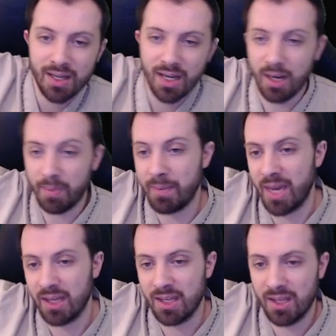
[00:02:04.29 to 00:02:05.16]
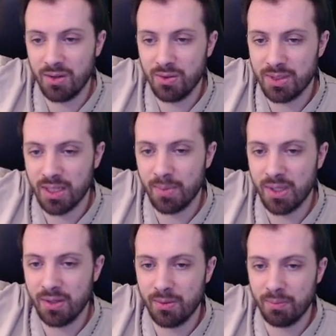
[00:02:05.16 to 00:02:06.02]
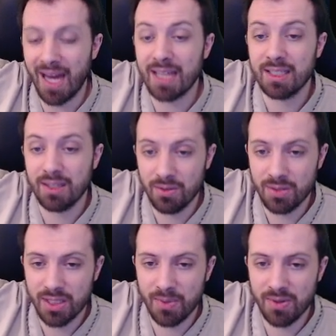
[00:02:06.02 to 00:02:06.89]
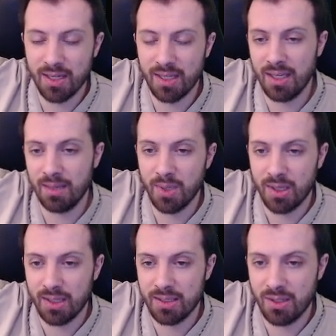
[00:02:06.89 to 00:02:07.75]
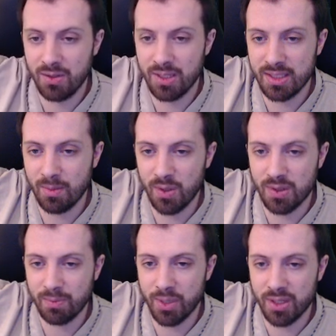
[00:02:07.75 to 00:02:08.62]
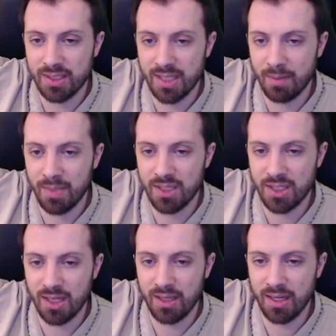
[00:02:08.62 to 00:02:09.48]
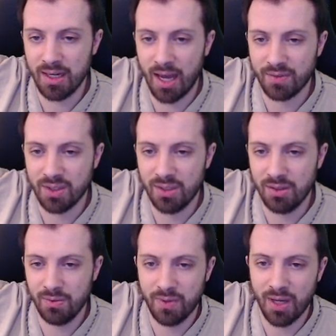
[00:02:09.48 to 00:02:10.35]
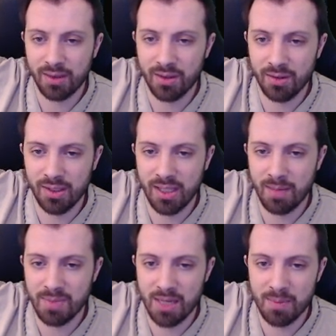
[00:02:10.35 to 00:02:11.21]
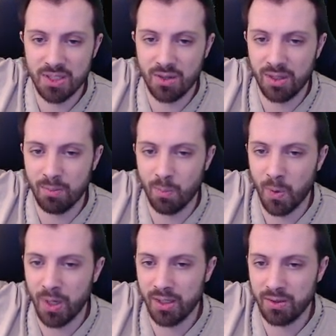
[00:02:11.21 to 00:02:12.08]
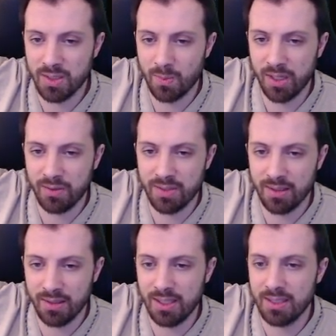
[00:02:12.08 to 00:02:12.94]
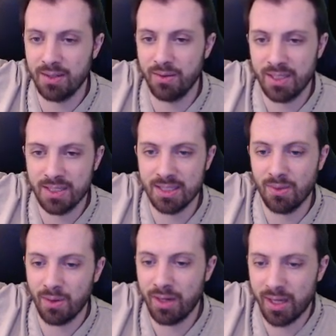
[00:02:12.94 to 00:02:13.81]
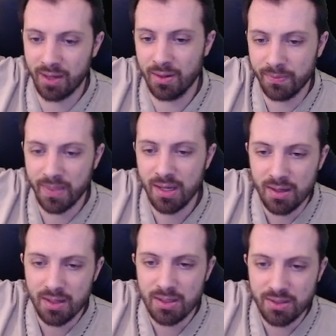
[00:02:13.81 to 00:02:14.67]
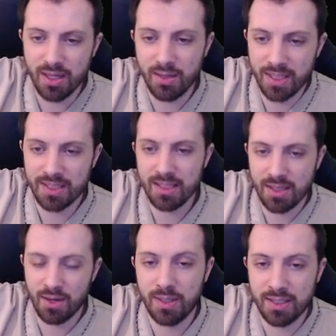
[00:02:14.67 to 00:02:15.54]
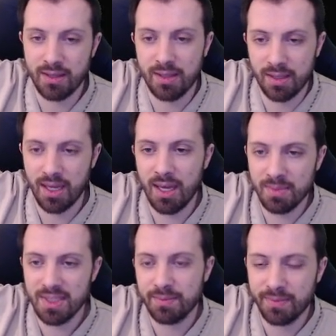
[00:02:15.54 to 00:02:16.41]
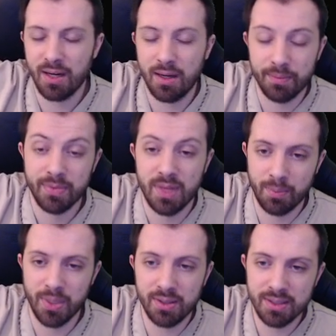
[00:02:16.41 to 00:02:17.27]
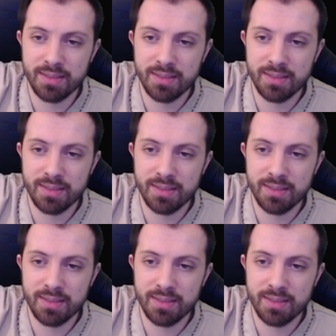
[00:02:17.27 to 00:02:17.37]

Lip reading: I main Q, W, max Q, W, then E because Q does the most burst damage, and then after you've got the early game damage, you don't need more, you just want utility, so this is the order I go. So anyways, let's go into the games, or the builds.